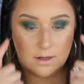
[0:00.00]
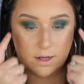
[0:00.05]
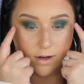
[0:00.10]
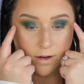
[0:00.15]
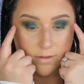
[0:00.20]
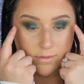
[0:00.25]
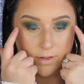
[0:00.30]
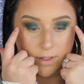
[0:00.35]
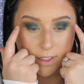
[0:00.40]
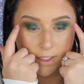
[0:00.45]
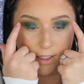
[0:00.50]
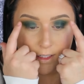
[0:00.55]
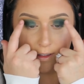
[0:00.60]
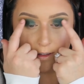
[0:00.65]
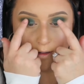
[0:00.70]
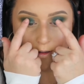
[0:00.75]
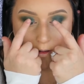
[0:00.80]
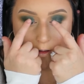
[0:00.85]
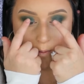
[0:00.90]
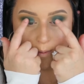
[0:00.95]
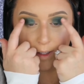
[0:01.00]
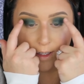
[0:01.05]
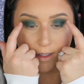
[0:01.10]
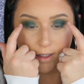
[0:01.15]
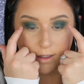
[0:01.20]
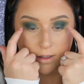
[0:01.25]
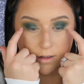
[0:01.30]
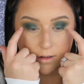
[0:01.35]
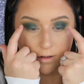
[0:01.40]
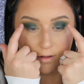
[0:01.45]
Now I feel like I need to go back
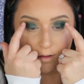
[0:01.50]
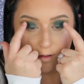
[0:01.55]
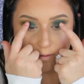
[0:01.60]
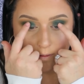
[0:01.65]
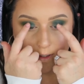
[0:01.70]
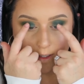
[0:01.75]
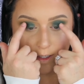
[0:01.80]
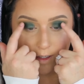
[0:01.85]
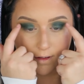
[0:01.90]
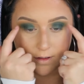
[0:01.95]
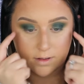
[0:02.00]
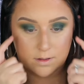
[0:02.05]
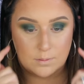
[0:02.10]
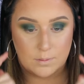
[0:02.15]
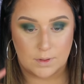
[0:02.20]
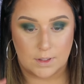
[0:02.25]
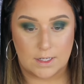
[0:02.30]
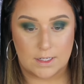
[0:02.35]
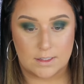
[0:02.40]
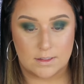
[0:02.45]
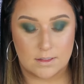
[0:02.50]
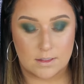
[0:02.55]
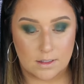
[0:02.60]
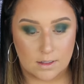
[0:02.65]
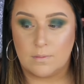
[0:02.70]
in right here and blend.